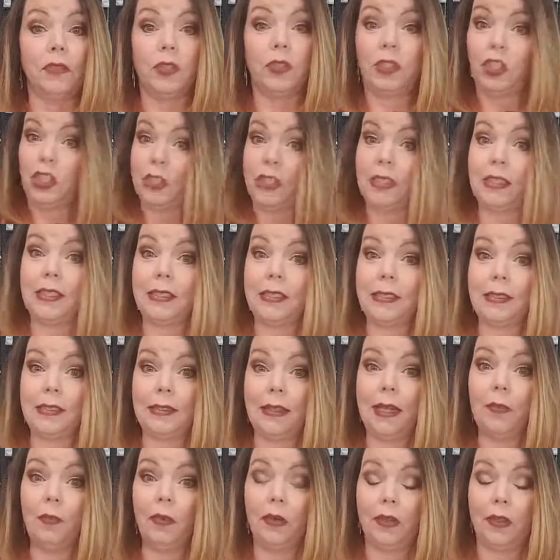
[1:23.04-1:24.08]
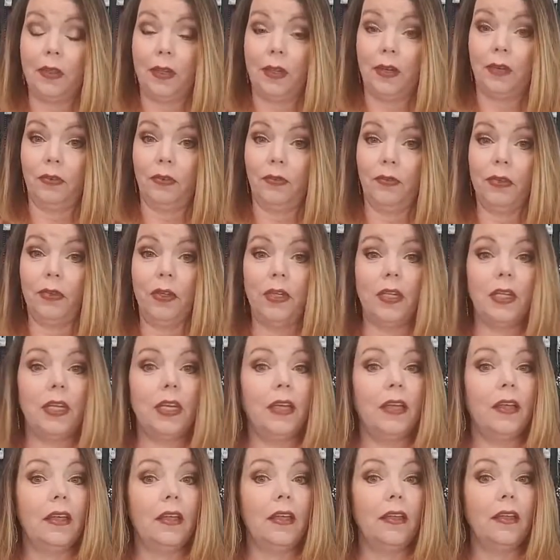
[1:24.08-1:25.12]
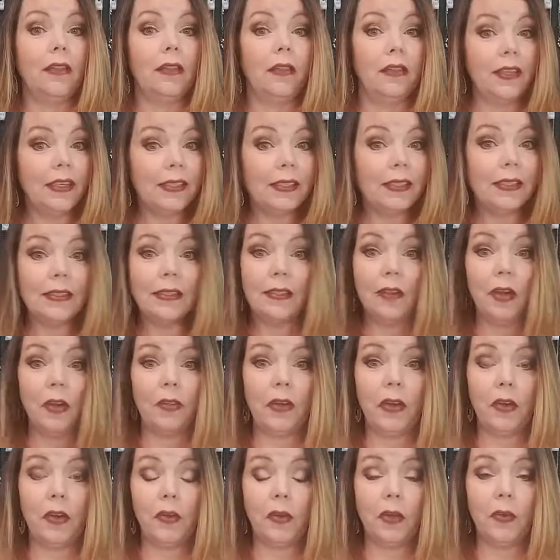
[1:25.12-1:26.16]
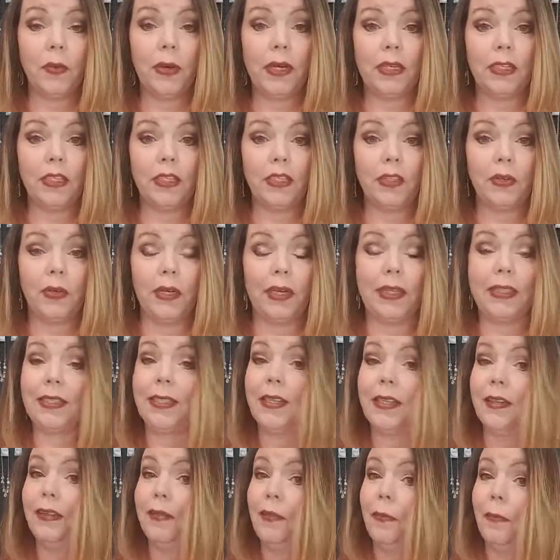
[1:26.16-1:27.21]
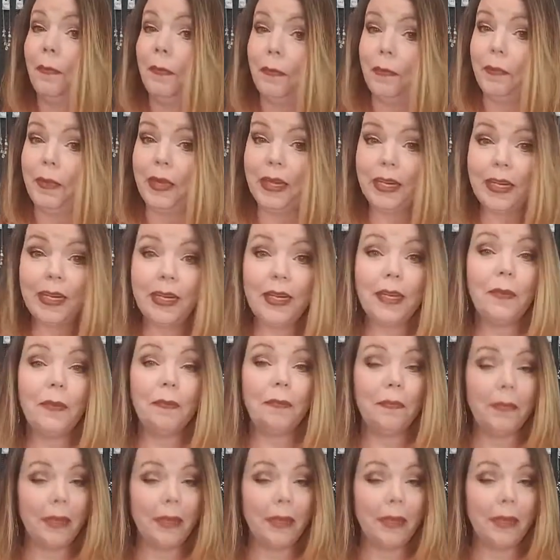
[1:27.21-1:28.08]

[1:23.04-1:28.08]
just a disclaimer though, this is not the only way to do it. Many